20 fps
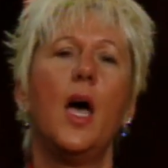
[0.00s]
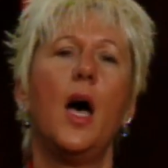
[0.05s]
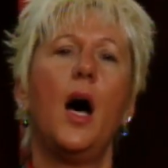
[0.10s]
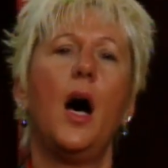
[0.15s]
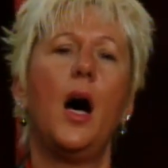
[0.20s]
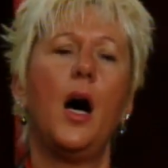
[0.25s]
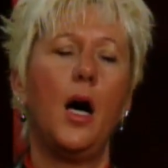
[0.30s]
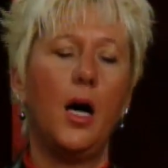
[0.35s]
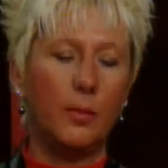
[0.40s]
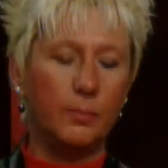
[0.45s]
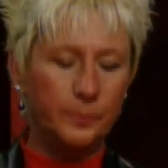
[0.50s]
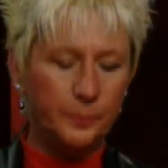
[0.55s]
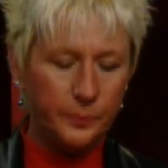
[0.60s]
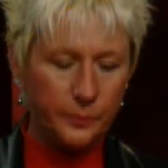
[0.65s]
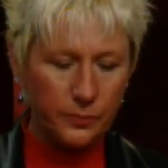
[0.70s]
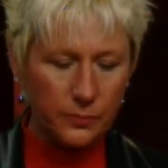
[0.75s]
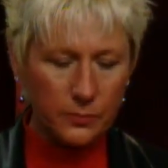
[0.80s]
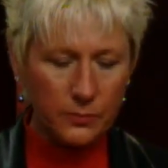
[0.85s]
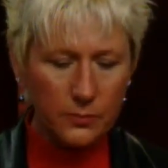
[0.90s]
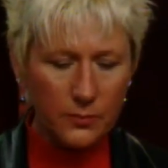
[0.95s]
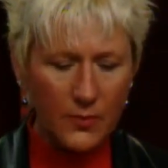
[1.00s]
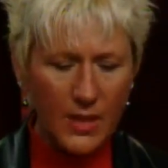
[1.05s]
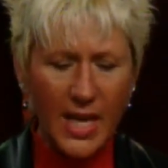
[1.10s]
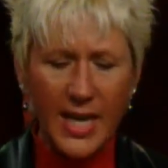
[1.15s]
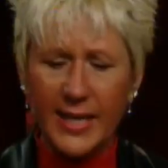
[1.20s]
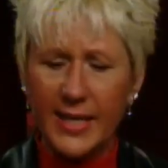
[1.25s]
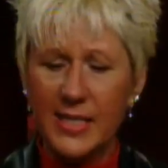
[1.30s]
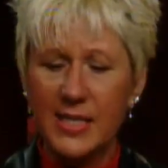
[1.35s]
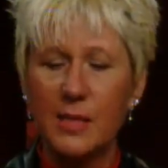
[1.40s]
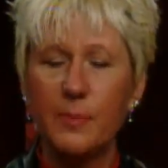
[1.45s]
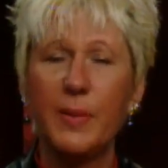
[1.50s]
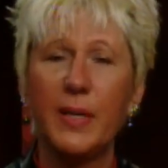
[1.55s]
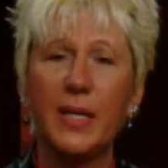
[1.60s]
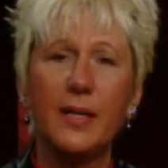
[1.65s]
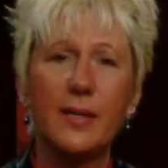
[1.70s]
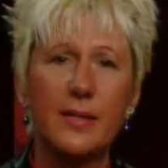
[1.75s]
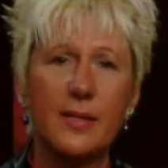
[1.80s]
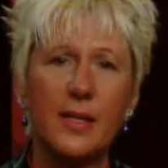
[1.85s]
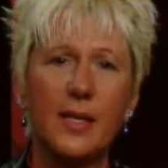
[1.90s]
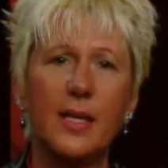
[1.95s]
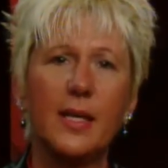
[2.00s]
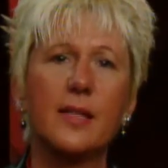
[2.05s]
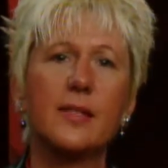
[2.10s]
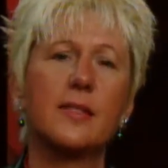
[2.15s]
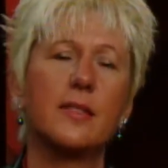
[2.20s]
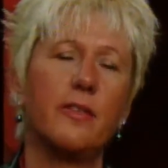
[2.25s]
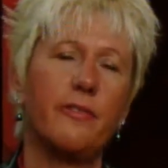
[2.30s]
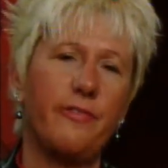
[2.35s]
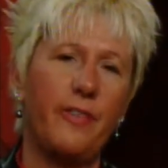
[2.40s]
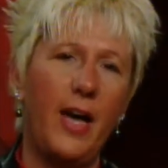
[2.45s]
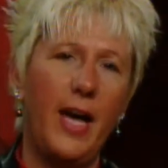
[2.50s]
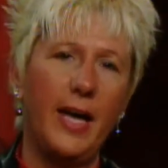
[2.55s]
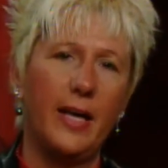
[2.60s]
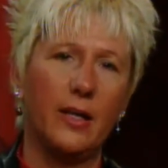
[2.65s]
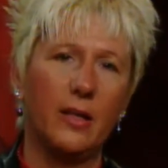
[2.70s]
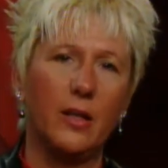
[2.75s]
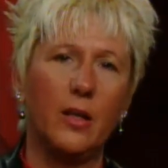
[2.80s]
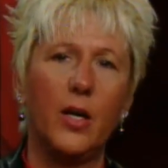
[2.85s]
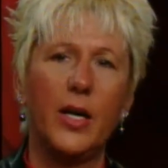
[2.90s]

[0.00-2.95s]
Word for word: Um, I guess the biggest thing is to file.